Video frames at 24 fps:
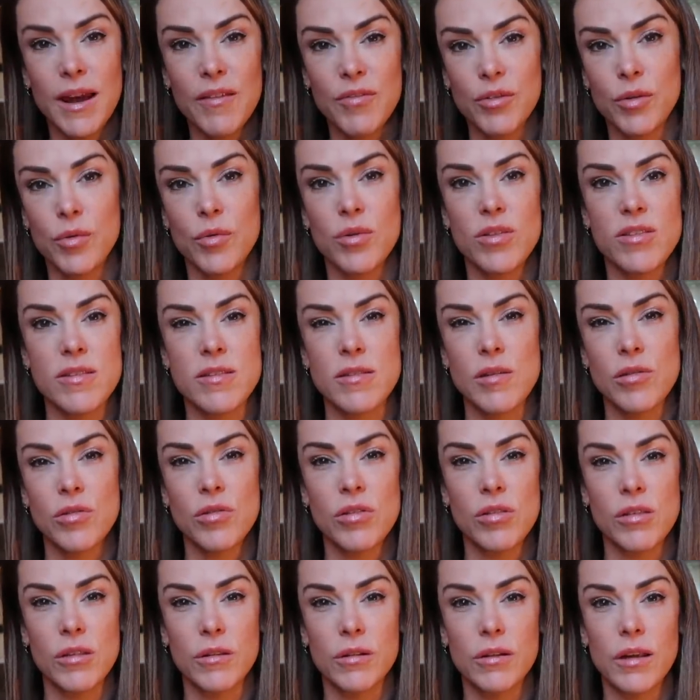Everyone's
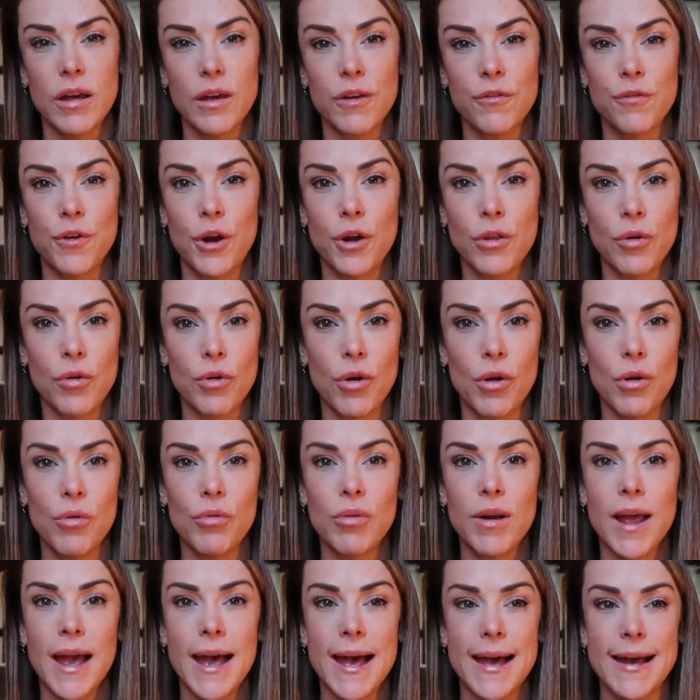decisions in life are their
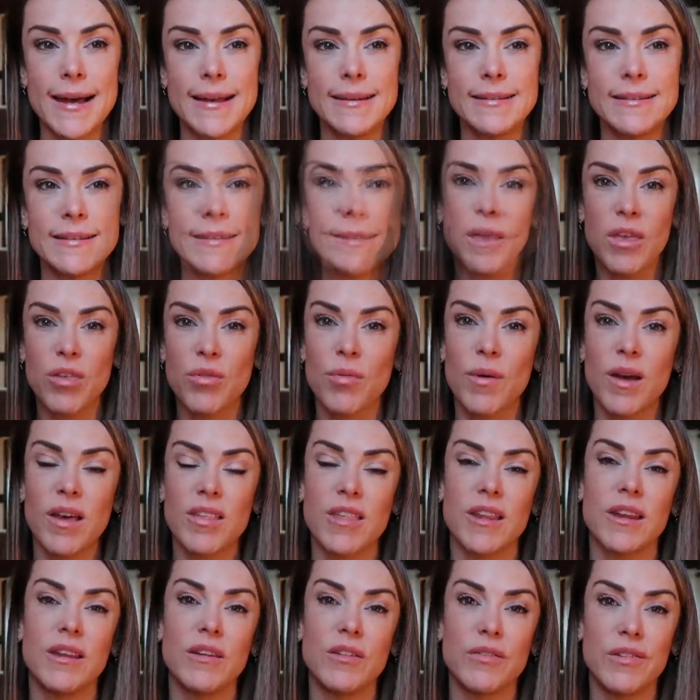own, and this
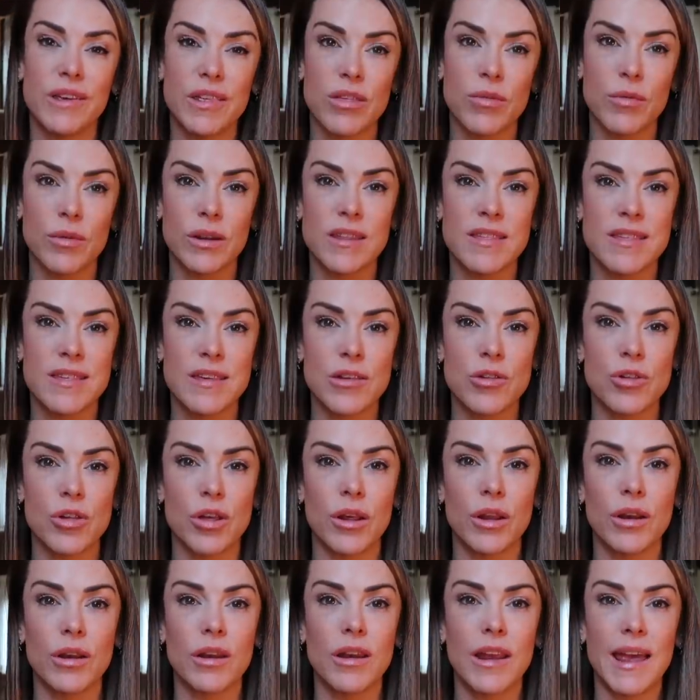was an individual
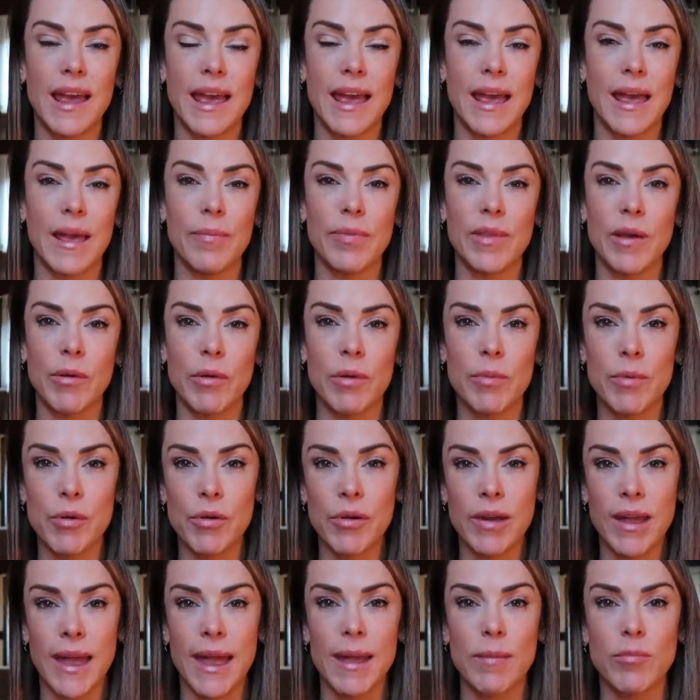decision that we
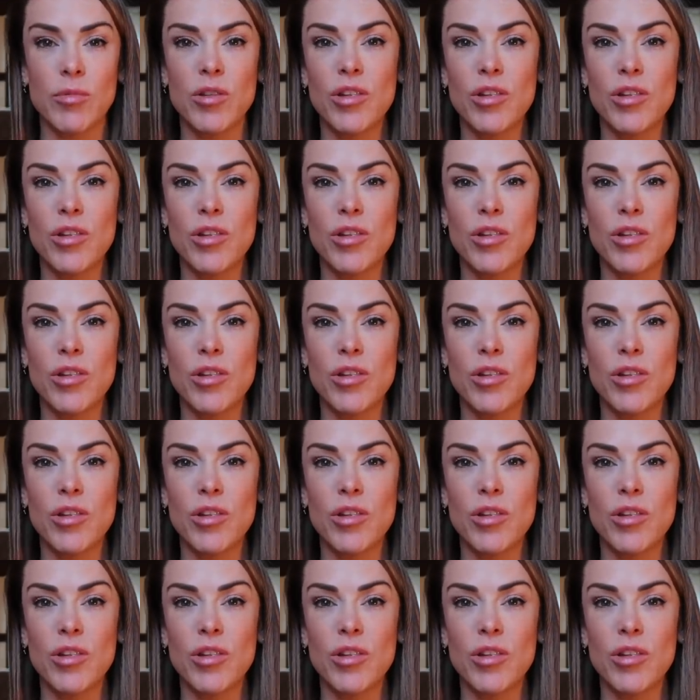both came